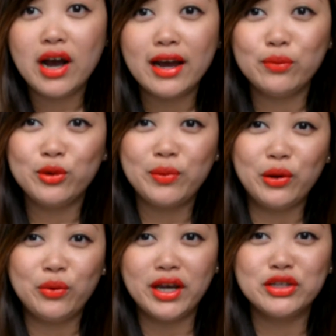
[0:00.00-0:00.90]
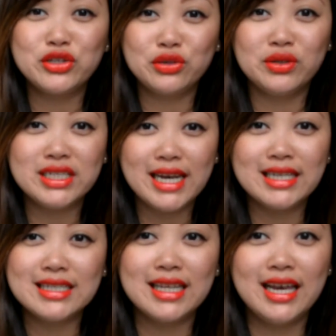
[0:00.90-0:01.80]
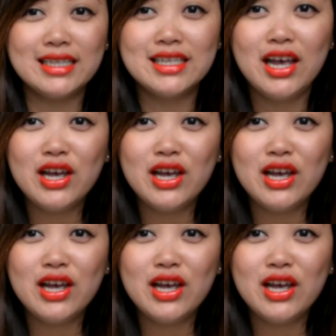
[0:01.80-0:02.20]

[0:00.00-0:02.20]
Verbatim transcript: I'm on my way to a dance class,